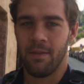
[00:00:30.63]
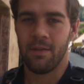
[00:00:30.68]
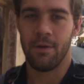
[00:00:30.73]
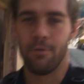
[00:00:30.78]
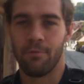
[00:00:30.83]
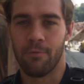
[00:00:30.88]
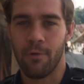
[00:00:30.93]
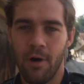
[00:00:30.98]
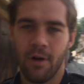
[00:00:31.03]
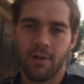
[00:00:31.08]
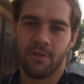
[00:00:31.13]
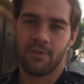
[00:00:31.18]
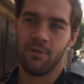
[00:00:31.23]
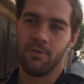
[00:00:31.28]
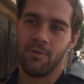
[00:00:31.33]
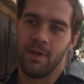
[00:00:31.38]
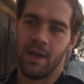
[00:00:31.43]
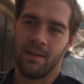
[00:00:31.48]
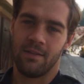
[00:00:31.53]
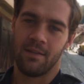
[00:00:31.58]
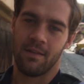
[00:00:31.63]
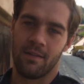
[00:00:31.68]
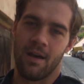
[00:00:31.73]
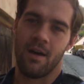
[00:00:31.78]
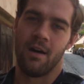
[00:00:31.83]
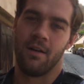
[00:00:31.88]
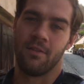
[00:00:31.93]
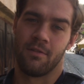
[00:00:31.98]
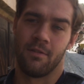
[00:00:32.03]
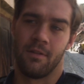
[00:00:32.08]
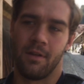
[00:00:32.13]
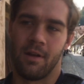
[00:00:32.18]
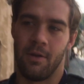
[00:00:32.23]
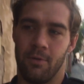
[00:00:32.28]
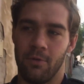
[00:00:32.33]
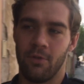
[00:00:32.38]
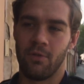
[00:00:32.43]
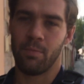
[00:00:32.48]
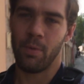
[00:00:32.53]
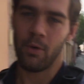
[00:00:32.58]
the wrong 2 days of the hostel that
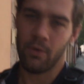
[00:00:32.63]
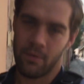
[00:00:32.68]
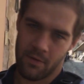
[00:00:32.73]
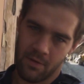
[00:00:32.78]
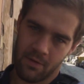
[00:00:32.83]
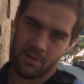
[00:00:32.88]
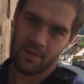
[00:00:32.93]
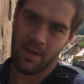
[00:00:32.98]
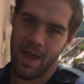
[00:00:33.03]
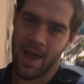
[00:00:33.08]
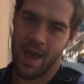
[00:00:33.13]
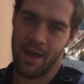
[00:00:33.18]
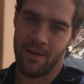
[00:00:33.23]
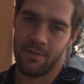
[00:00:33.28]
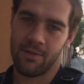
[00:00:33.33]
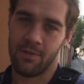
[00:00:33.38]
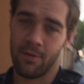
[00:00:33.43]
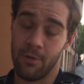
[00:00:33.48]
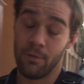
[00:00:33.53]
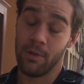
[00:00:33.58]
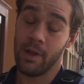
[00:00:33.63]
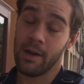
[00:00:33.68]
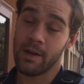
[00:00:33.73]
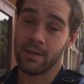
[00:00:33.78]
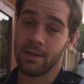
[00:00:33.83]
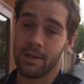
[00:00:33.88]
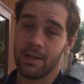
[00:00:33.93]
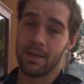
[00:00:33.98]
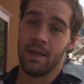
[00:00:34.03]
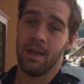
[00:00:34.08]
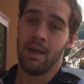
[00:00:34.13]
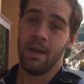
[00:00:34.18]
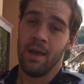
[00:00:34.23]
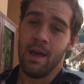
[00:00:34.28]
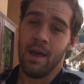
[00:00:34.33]
I was supposed to stay at. So luckily,